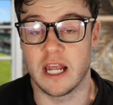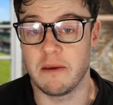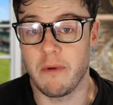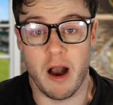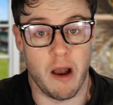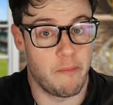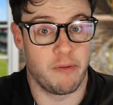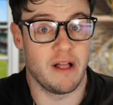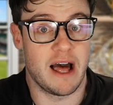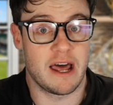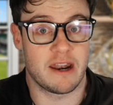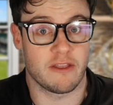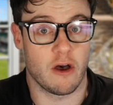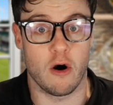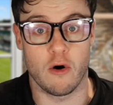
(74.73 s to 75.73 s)
He might pull out
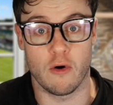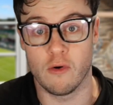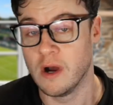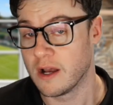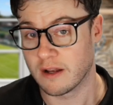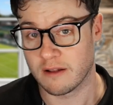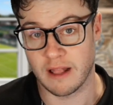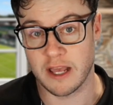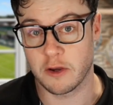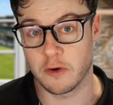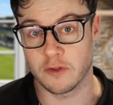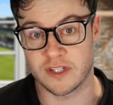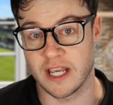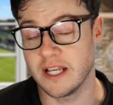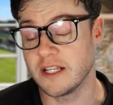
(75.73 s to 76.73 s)
of the whole clay
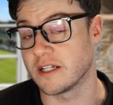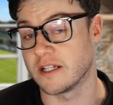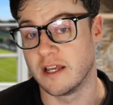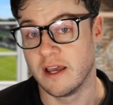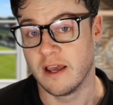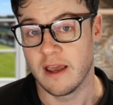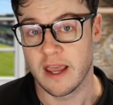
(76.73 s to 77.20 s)
court season.